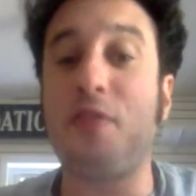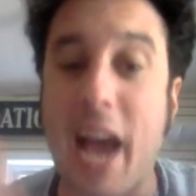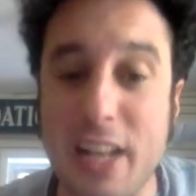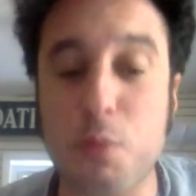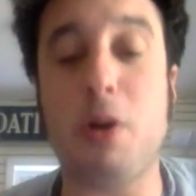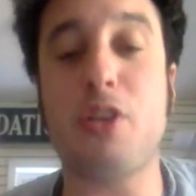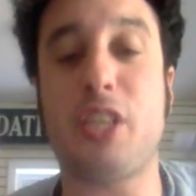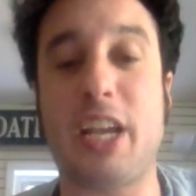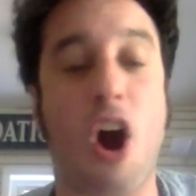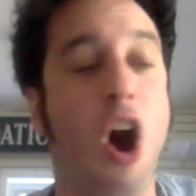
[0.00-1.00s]
That's
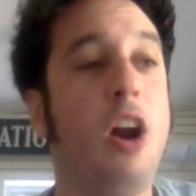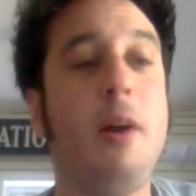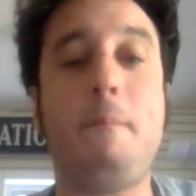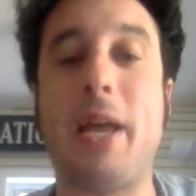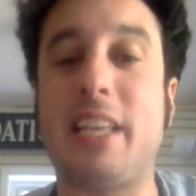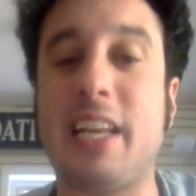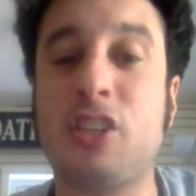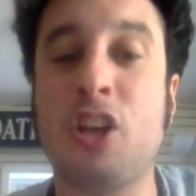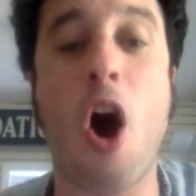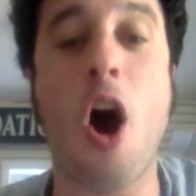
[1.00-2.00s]
pushing our
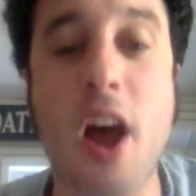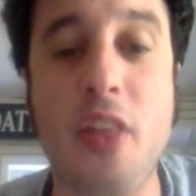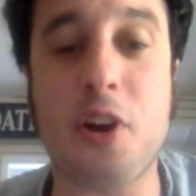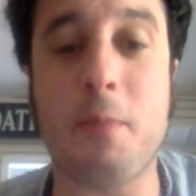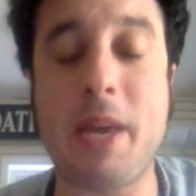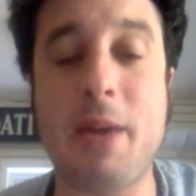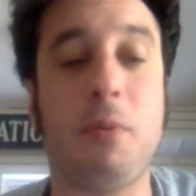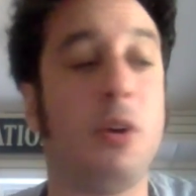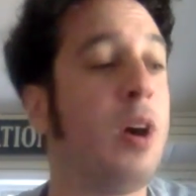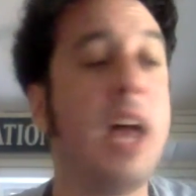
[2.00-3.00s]
opinions on other
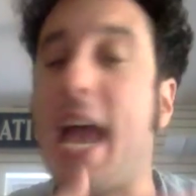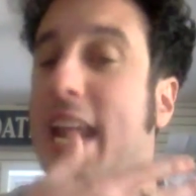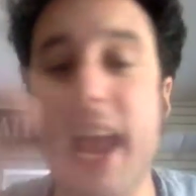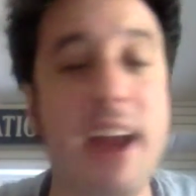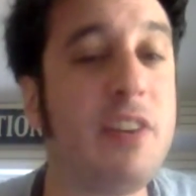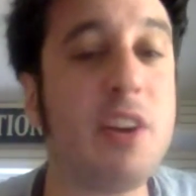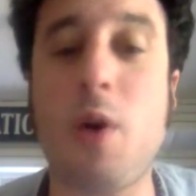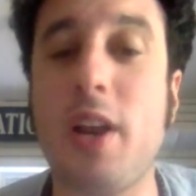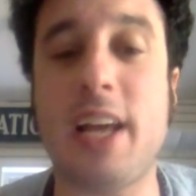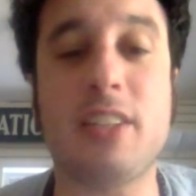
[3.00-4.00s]
people. And
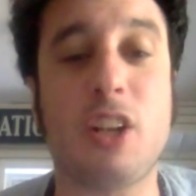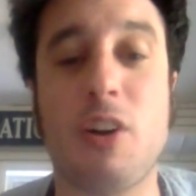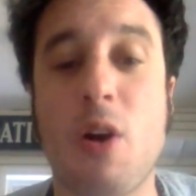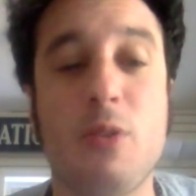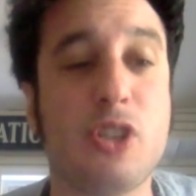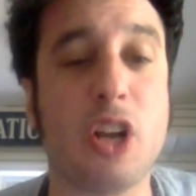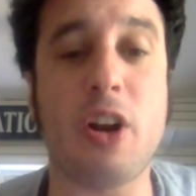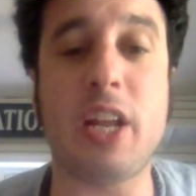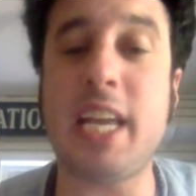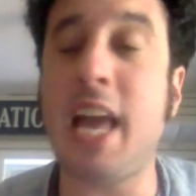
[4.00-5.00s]
everyone has their own
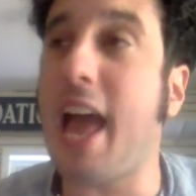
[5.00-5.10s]
journey,